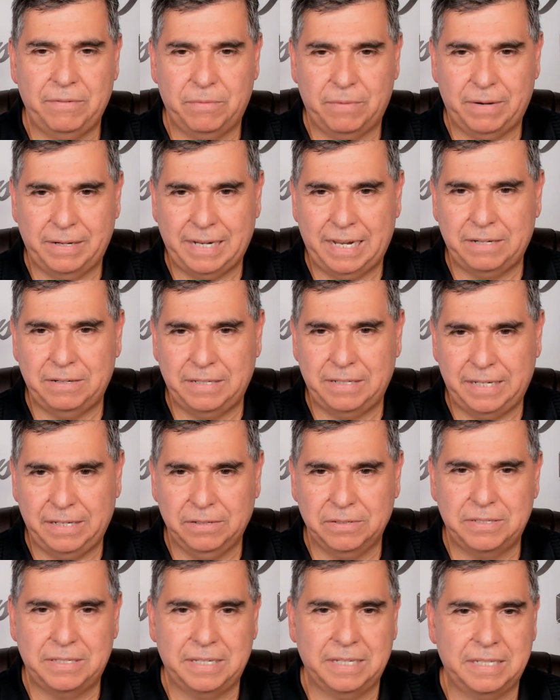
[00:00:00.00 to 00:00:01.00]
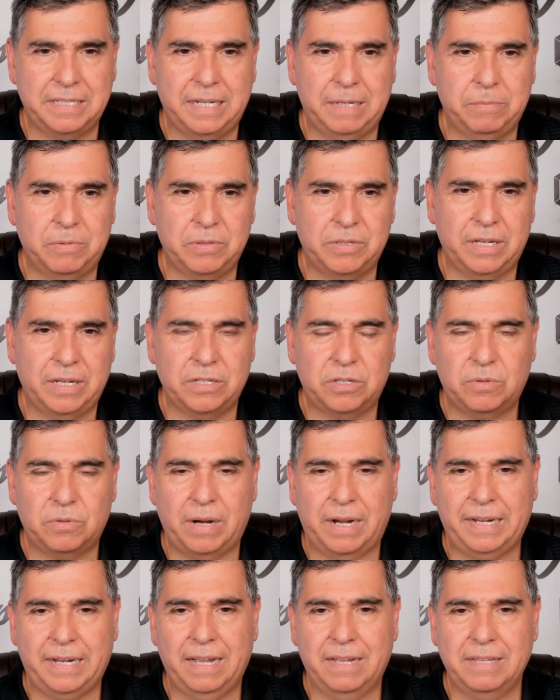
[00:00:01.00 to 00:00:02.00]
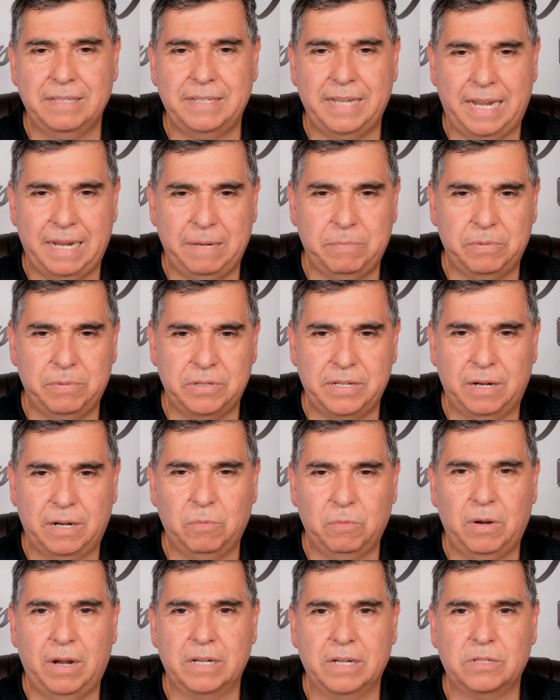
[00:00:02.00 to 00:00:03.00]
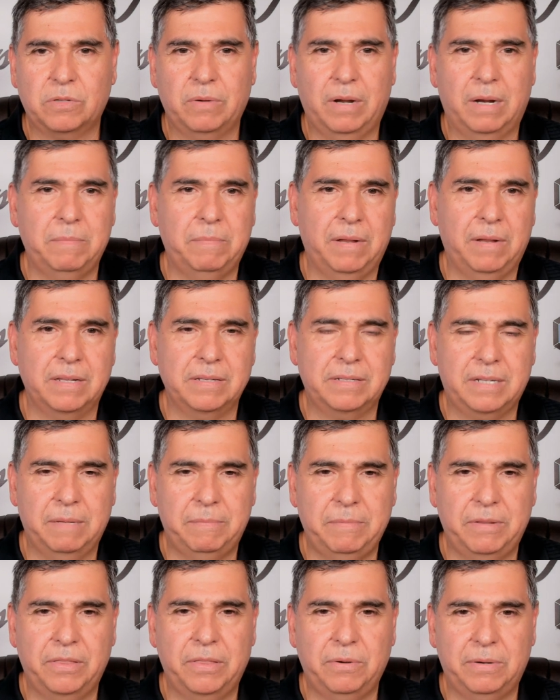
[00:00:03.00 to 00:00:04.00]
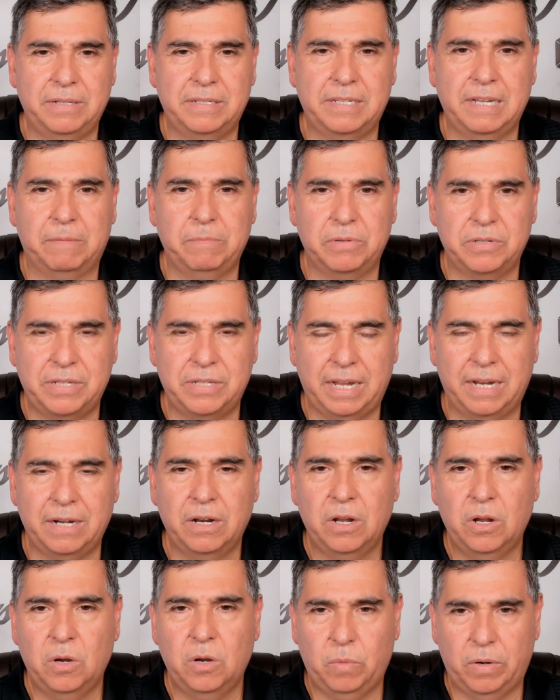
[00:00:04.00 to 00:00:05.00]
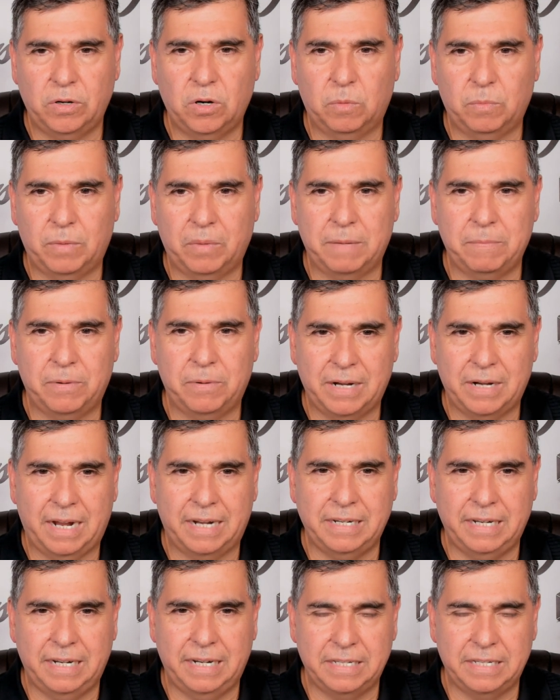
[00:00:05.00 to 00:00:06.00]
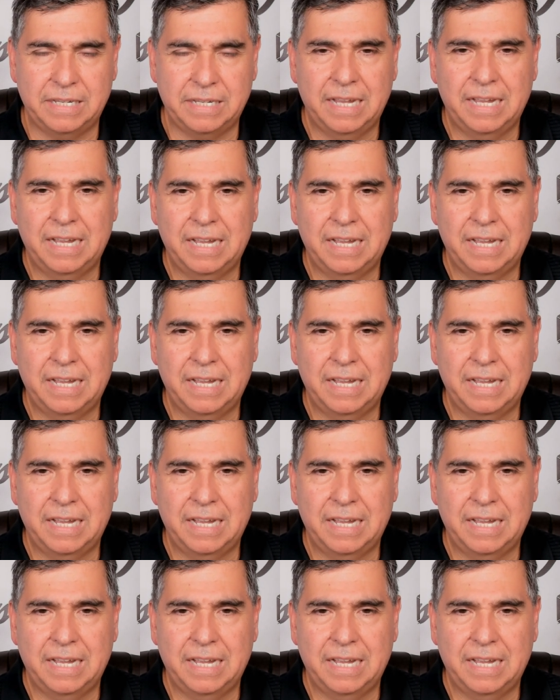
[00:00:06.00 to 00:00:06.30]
The right-hander deals 16% strikeouts, 8% walks. Ground balls come in 37%, one home run per nine innings.